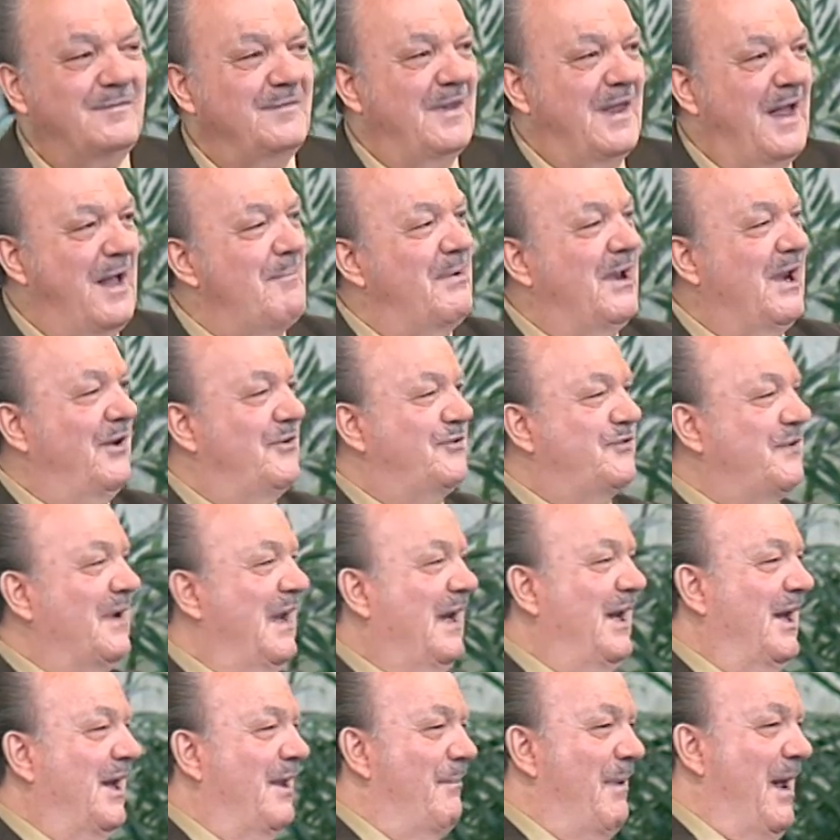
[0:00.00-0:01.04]
How many
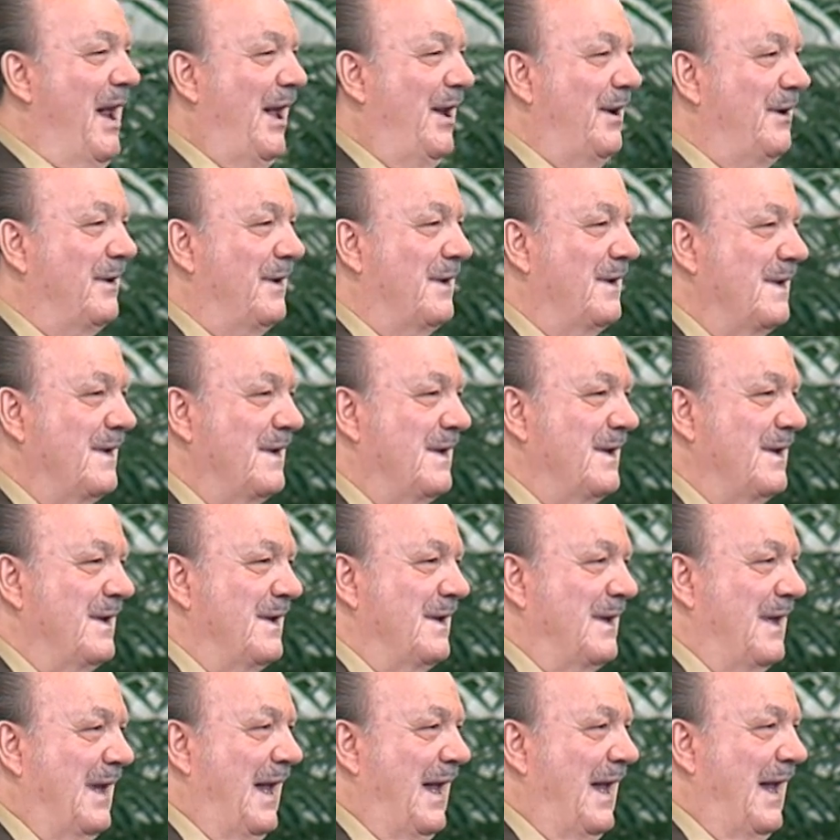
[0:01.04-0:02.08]
say amen?
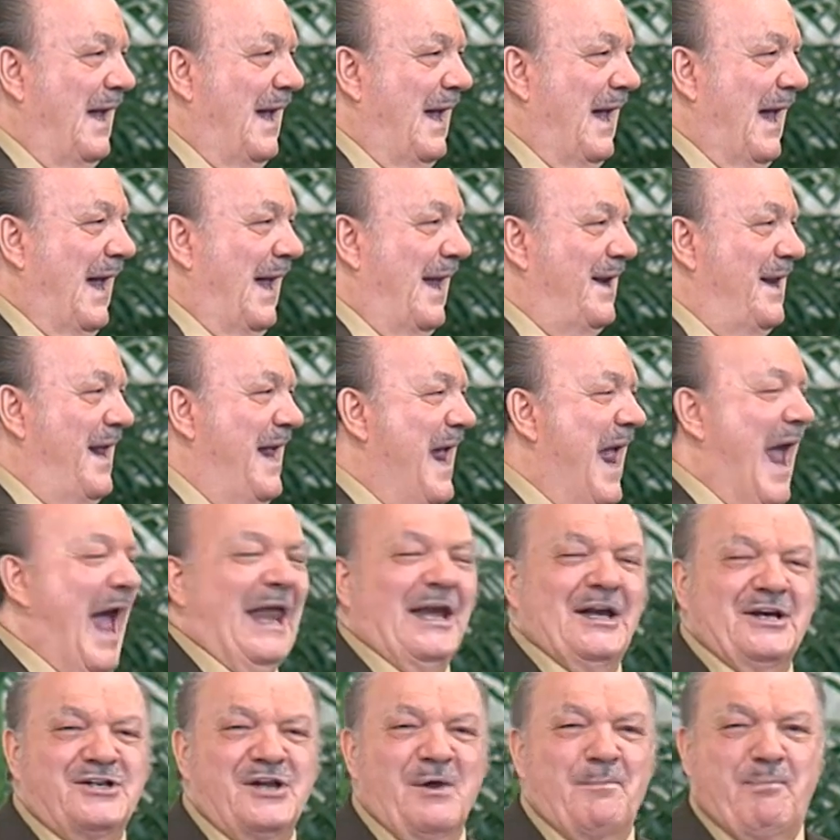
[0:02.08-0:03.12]
And he
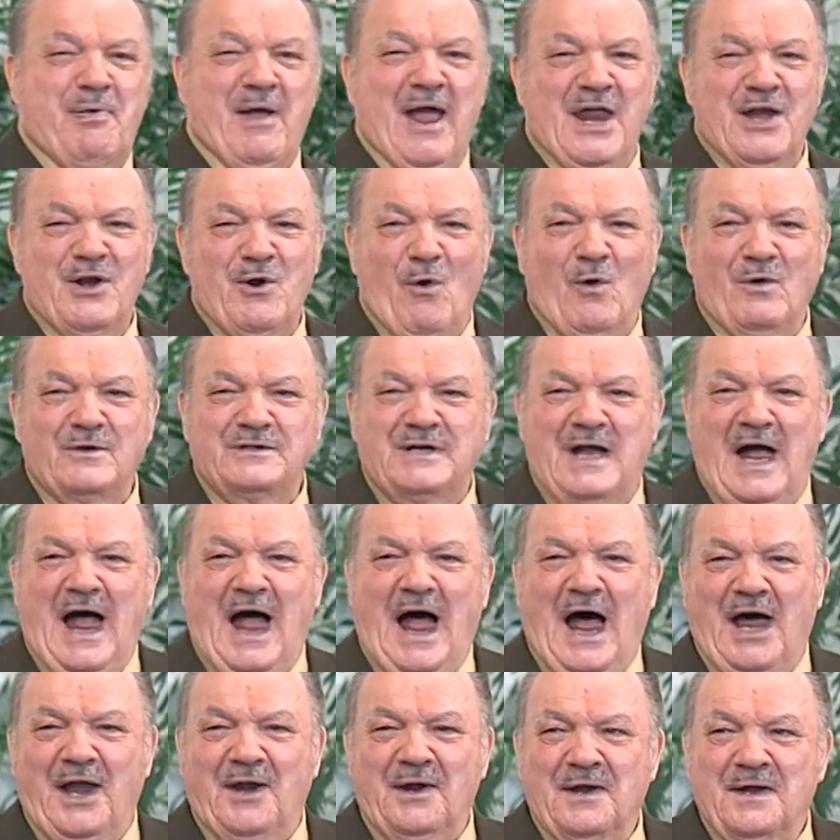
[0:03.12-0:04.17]
had to depend on
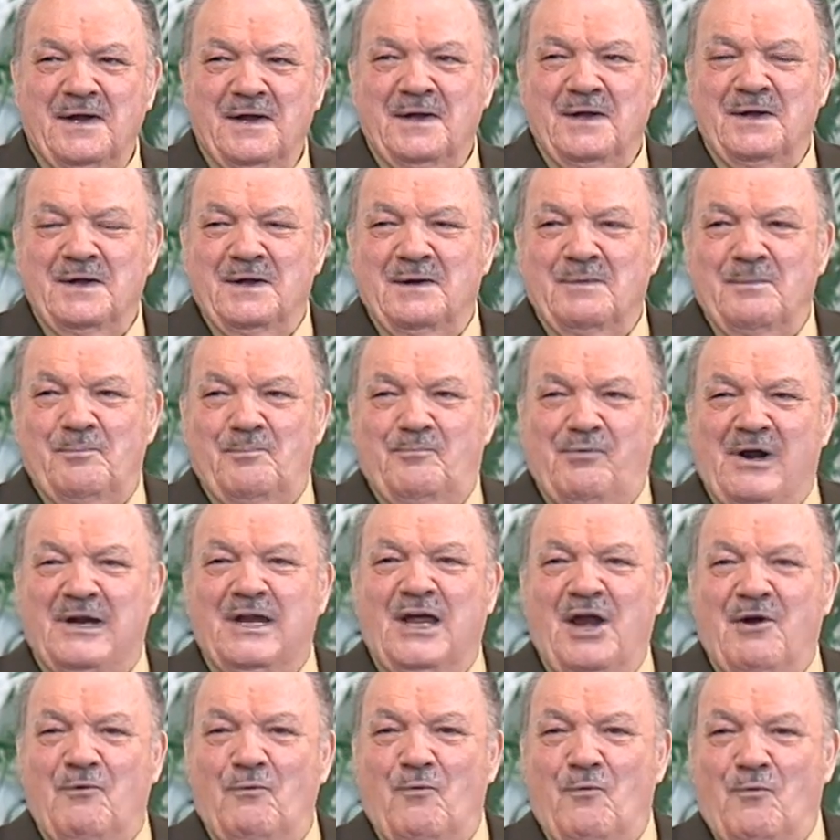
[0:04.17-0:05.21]
God
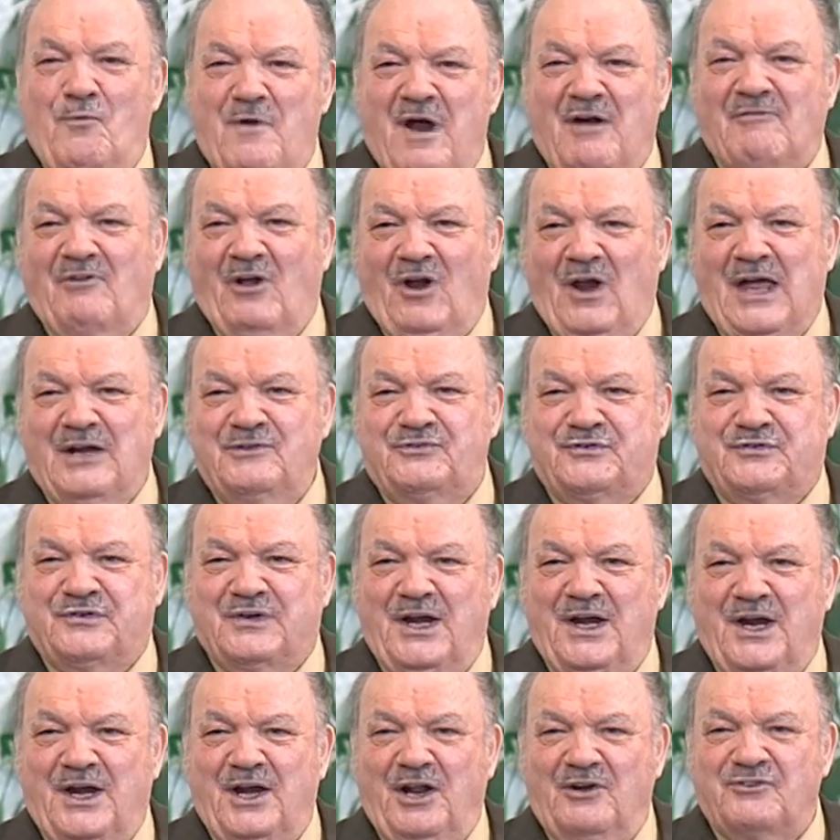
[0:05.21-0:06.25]
bringing
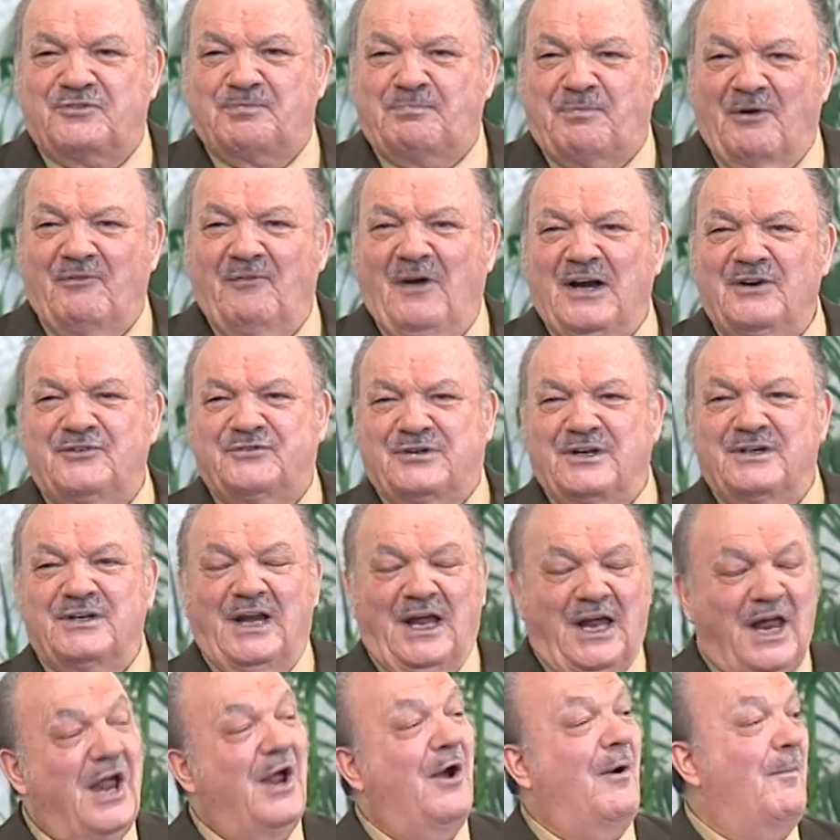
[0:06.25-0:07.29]
revelation and inspiration
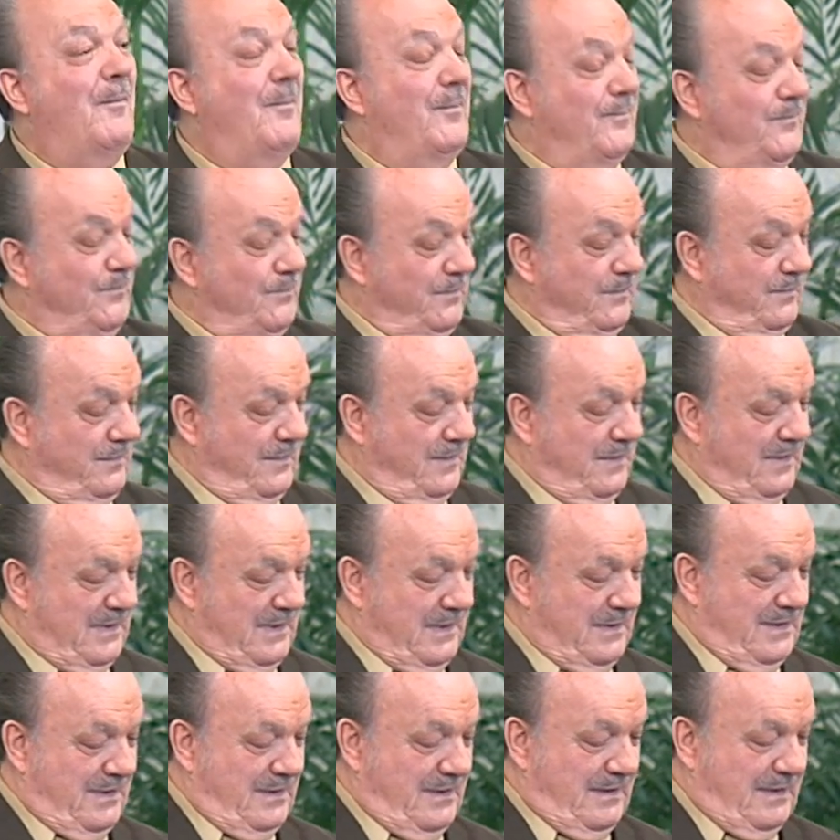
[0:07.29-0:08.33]
to him.
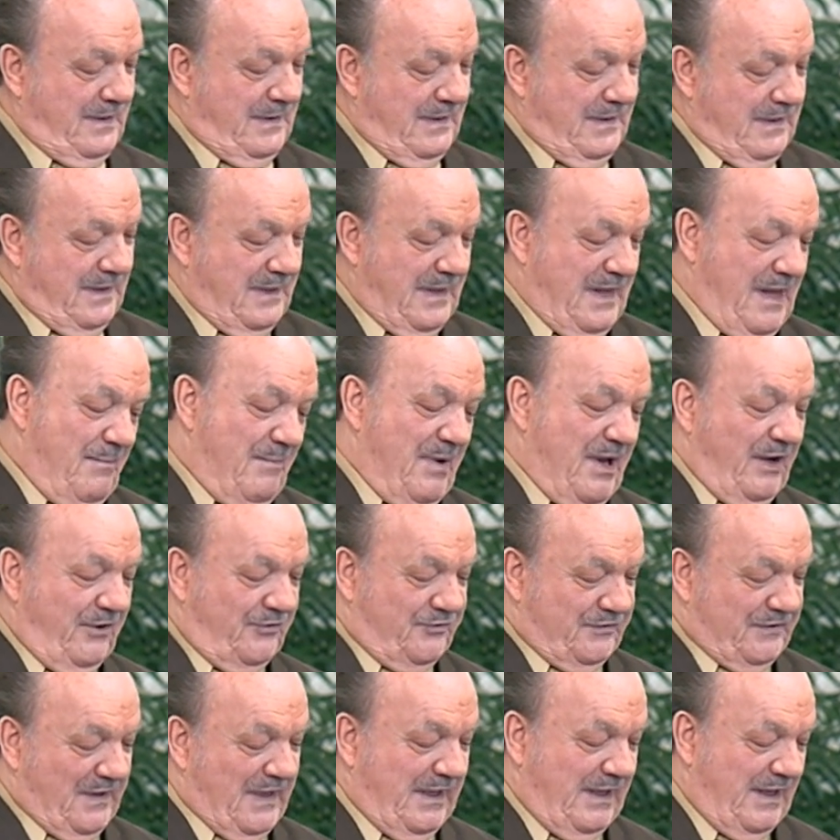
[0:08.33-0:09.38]
Amen. many
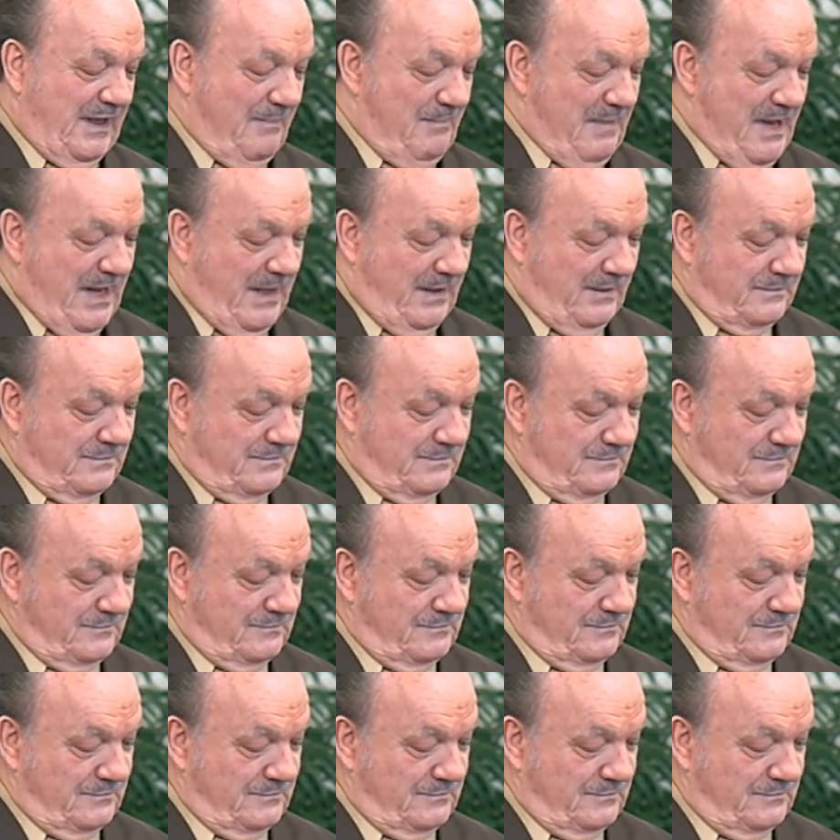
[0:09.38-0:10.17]
say amen.